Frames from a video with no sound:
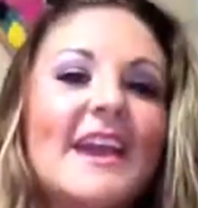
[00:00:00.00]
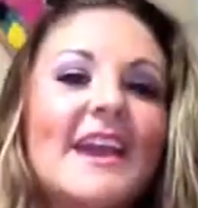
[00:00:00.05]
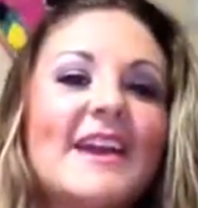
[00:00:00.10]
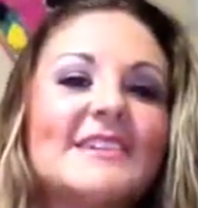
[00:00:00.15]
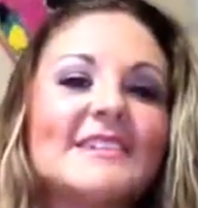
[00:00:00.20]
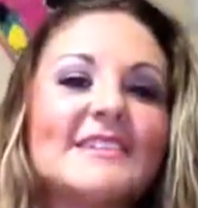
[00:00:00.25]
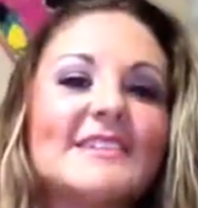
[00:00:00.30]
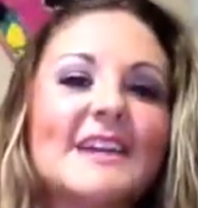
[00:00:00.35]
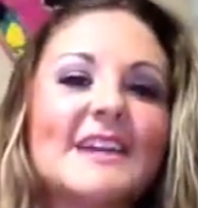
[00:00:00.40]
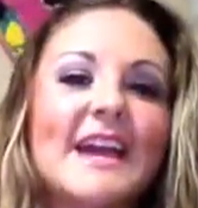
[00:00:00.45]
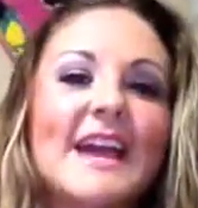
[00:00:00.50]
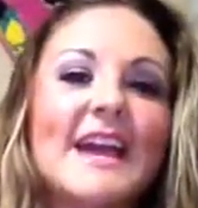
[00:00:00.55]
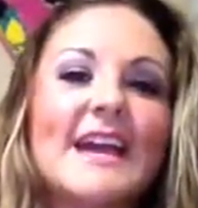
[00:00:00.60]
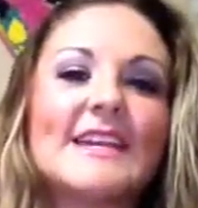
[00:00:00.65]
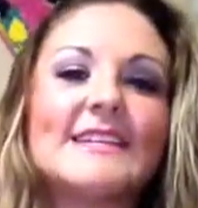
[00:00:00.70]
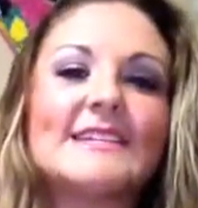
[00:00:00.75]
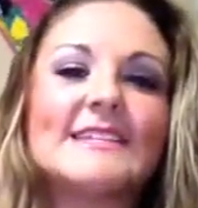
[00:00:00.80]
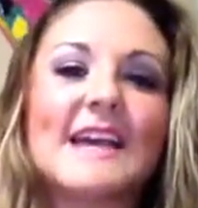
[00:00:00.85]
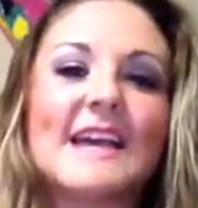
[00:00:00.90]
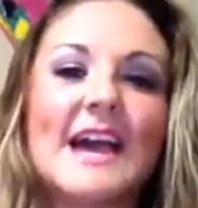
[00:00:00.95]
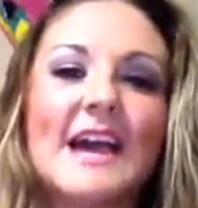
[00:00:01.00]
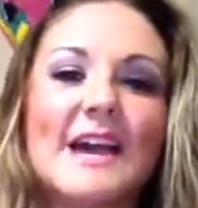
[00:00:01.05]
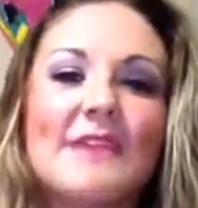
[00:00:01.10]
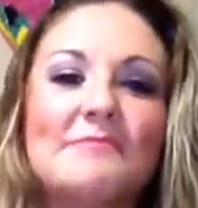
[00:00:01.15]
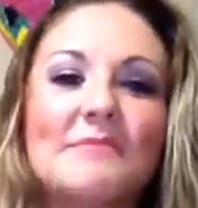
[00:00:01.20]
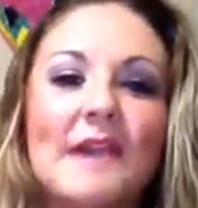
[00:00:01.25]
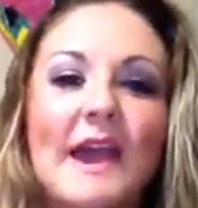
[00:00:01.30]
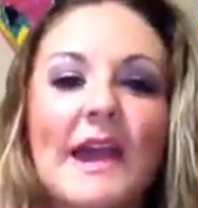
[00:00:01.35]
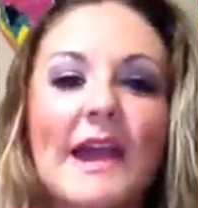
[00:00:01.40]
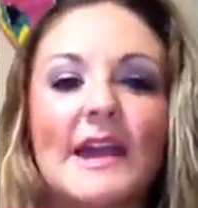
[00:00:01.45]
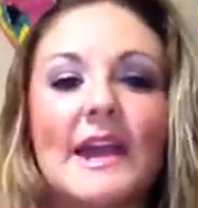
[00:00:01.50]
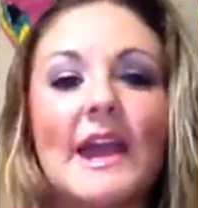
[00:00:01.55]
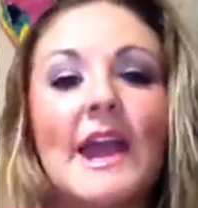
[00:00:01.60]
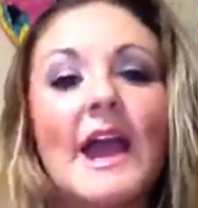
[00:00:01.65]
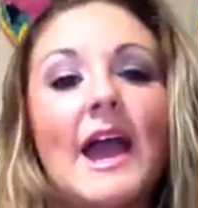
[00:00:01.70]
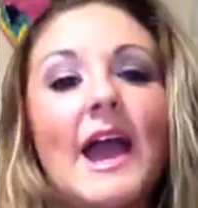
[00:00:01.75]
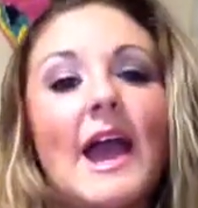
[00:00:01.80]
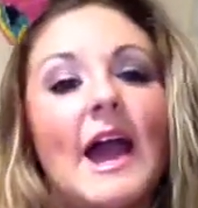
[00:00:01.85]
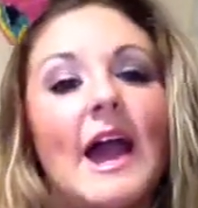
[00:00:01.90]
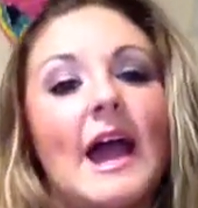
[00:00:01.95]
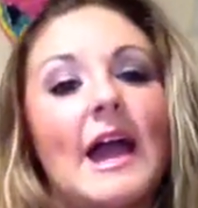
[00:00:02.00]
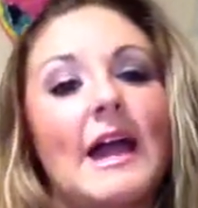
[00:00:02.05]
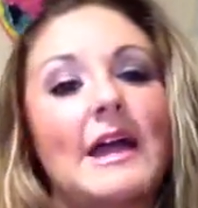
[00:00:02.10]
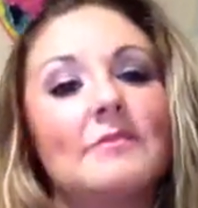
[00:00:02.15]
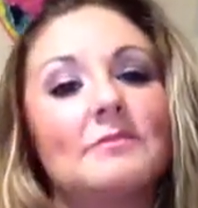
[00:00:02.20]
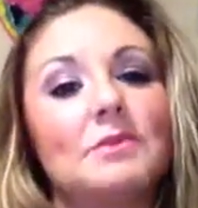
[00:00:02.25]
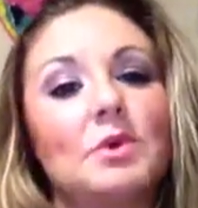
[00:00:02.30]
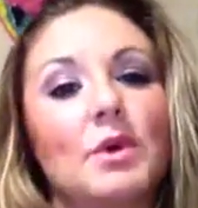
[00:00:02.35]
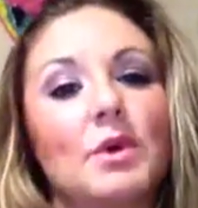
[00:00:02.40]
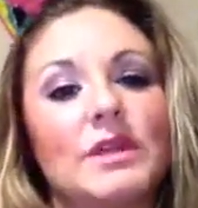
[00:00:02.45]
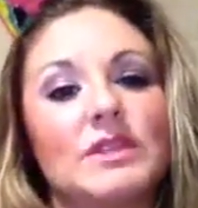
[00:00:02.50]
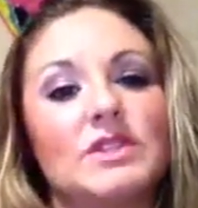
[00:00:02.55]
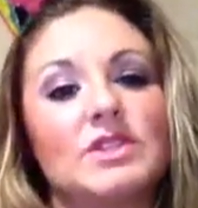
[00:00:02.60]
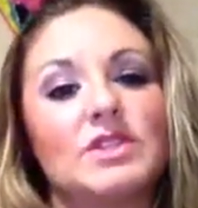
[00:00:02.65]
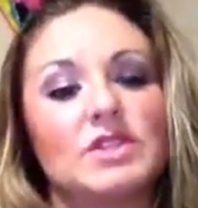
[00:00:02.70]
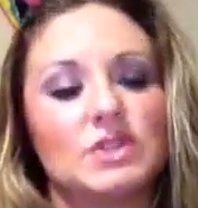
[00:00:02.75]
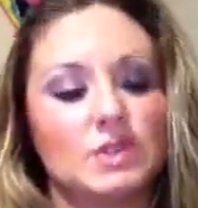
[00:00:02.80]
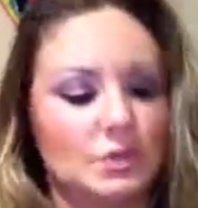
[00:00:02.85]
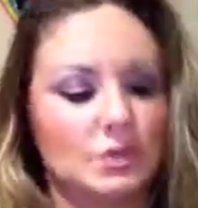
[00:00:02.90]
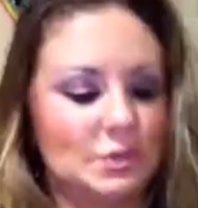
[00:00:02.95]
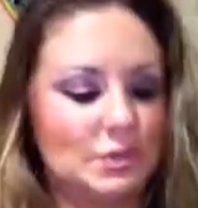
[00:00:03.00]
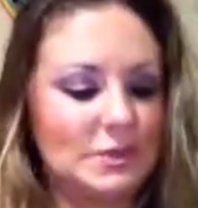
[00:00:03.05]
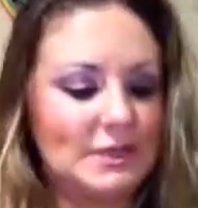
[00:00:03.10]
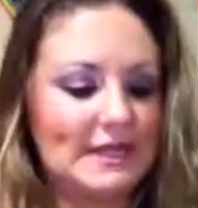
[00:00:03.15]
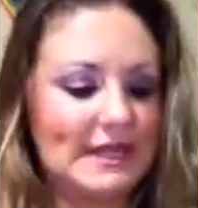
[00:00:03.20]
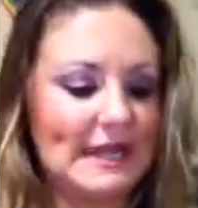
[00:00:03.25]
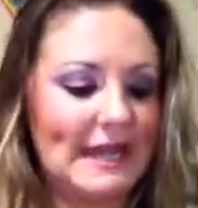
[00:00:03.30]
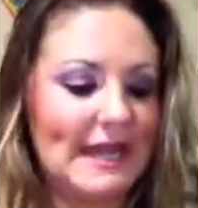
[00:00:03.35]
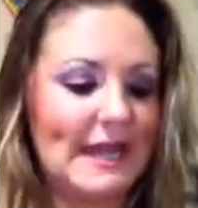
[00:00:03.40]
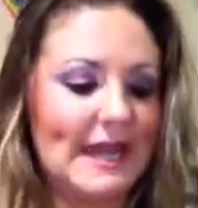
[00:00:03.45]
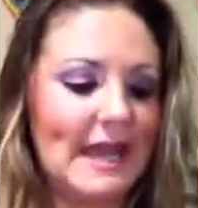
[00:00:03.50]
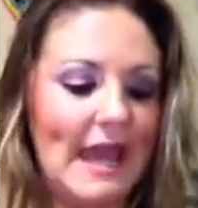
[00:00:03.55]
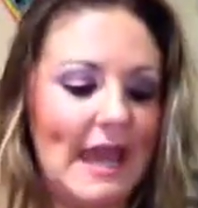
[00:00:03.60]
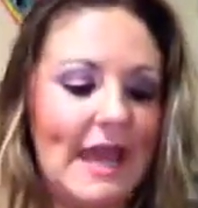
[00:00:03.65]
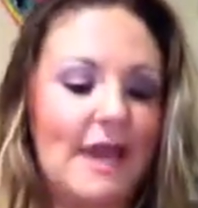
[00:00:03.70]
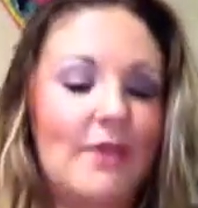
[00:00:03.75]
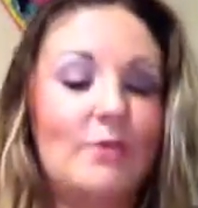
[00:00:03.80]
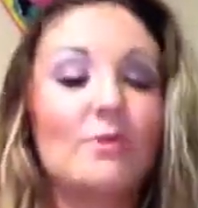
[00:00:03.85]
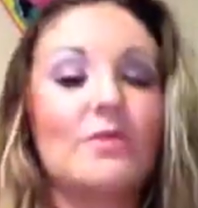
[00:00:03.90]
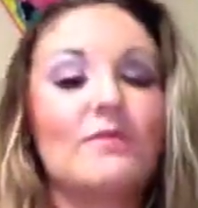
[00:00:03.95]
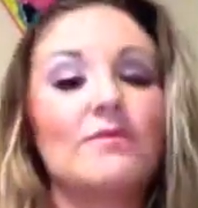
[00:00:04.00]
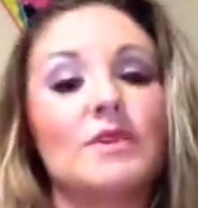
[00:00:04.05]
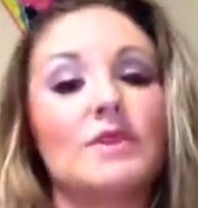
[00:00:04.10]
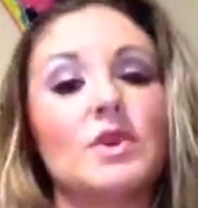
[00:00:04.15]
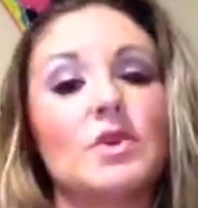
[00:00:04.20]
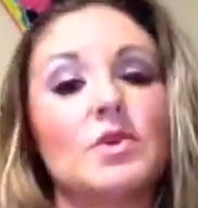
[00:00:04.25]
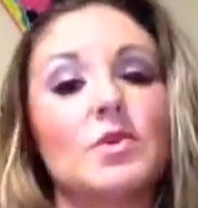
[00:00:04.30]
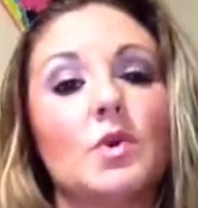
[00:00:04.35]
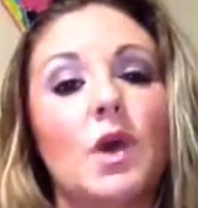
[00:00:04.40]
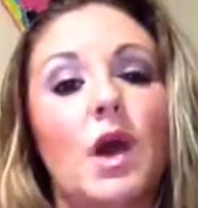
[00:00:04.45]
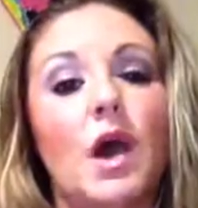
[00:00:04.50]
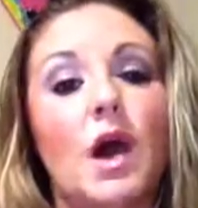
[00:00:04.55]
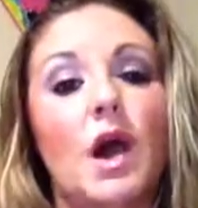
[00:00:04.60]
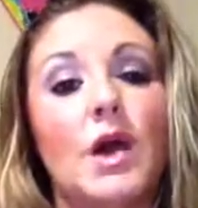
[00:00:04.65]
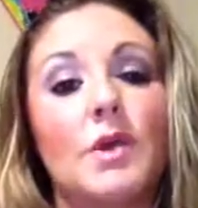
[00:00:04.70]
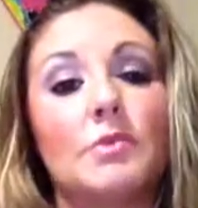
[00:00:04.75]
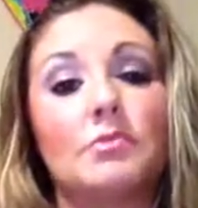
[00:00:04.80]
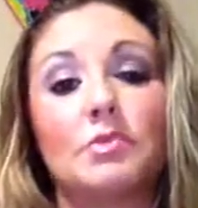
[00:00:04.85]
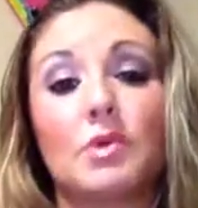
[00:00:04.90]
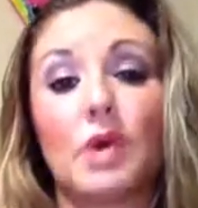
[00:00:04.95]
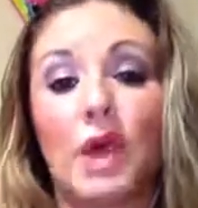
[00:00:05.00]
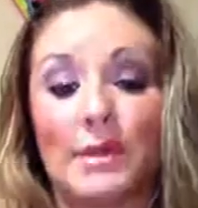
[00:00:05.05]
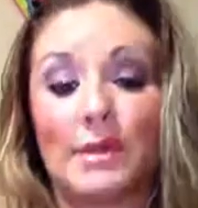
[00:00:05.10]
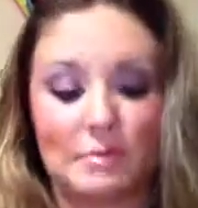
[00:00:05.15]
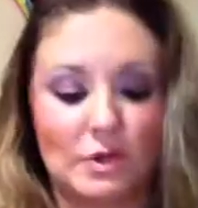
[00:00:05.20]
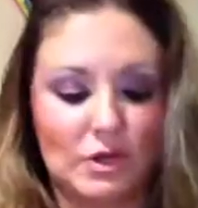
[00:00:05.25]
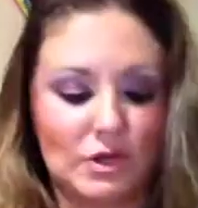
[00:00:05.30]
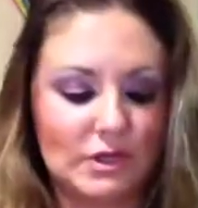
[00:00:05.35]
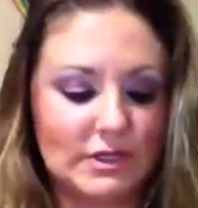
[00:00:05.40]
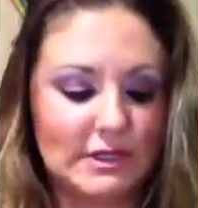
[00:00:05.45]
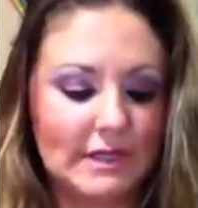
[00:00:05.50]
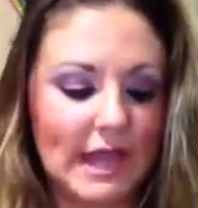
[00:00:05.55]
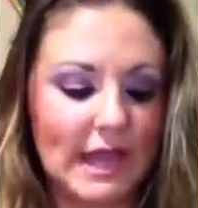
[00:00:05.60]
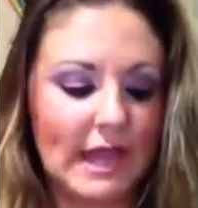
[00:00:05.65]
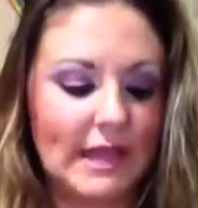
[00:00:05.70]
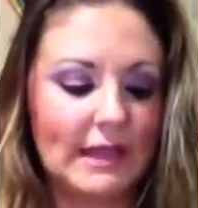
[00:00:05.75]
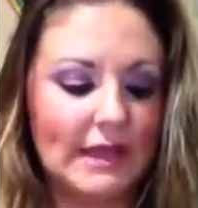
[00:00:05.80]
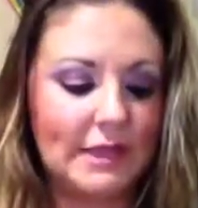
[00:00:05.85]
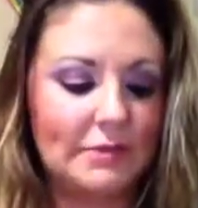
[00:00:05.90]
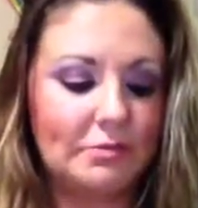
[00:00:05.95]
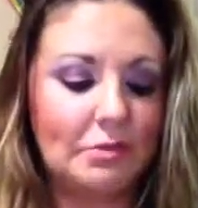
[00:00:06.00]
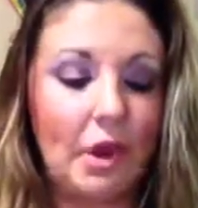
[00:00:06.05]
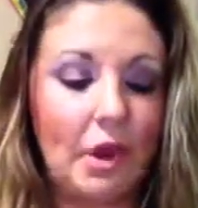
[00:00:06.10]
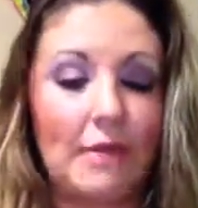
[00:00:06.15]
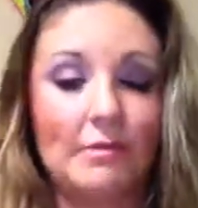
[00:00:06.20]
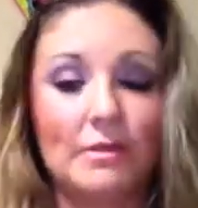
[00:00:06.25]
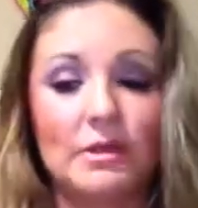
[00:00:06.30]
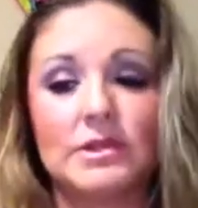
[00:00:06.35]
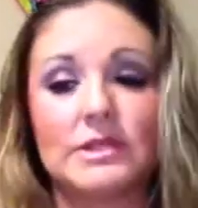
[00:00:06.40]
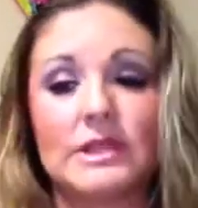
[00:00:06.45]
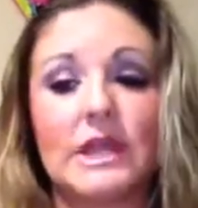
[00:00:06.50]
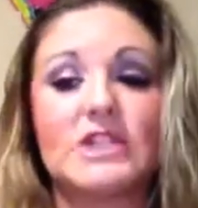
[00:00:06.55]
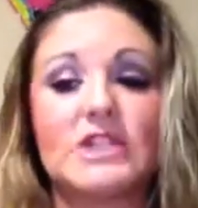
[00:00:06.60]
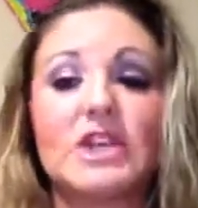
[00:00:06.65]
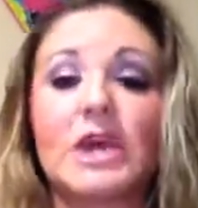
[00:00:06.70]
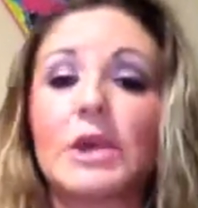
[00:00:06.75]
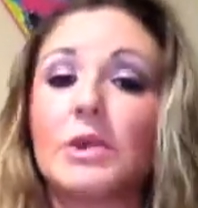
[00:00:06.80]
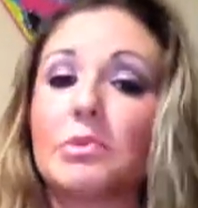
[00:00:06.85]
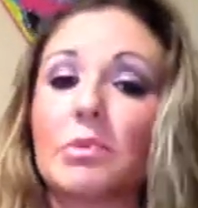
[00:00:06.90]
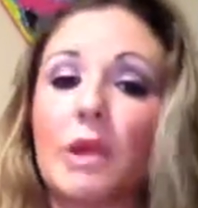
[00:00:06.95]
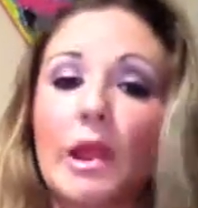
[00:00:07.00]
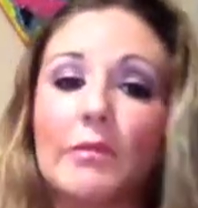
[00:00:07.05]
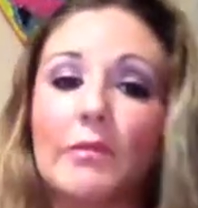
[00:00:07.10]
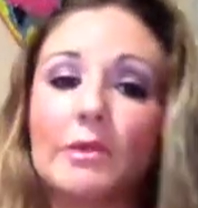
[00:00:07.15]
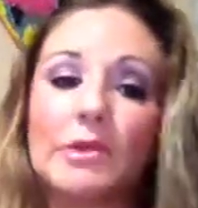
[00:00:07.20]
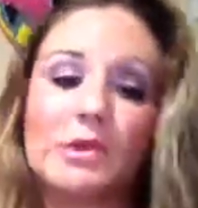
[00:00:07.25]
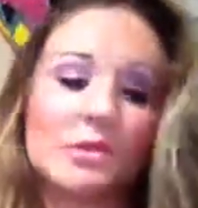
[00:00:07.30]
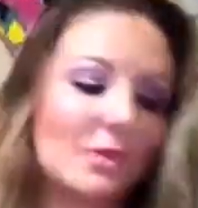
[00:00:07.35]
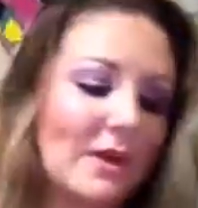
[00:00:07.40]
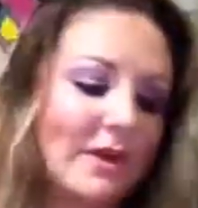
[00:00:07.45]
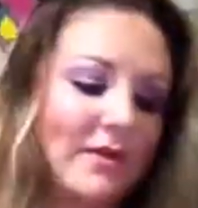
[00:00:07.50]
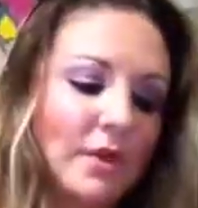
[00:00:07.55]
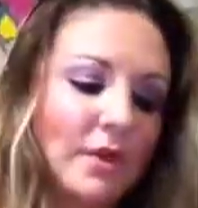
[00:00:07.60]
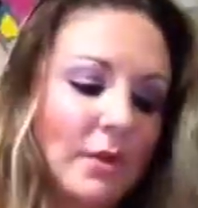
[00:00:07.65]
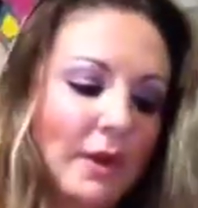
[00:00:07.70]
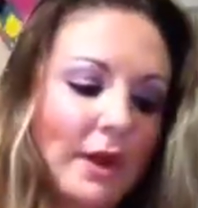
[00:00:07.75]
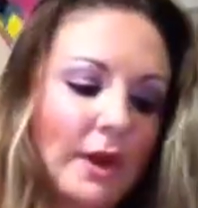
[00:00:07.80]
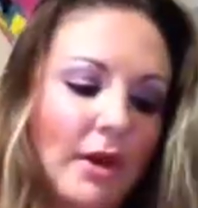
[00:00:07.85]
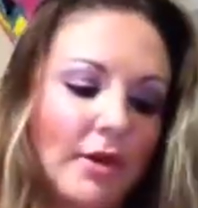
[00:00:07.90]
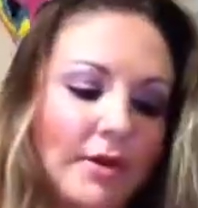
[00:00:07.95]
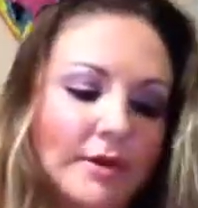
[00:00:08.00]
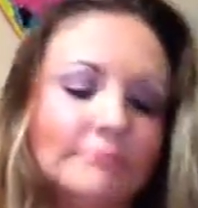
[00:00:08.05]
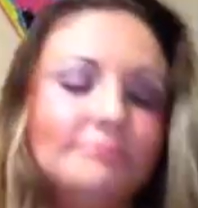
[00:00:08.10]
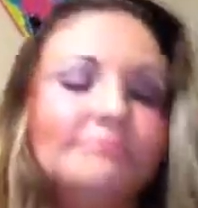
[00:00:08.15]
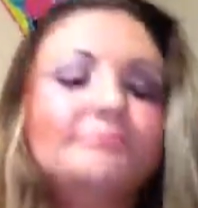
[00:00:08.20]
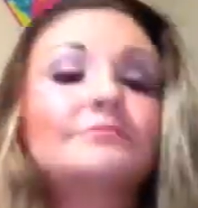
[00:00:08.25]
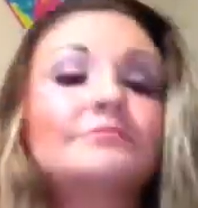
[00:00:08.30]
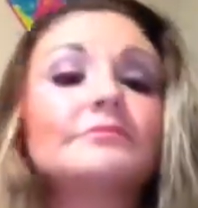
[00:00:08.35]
gals and guys, I'm back. I am going to do today a review on primers, eyelid primers, eyeshadow primers, whatever you want to call them,